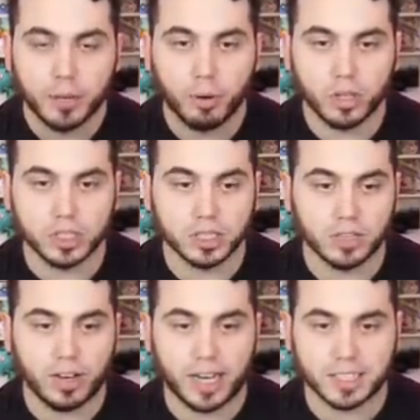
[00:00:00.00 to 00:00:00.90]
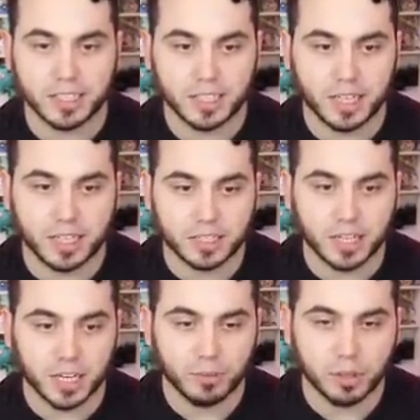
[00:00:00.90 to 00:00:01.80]
Paula does have acid, and it's
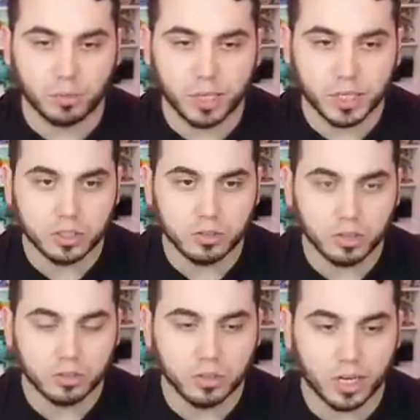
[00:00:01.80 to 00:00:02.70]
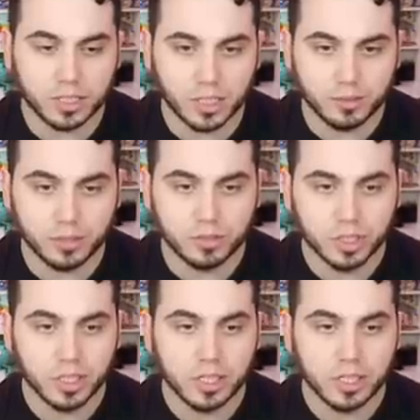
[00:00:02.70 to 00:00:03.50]
not gonna be weak to those grass type moves.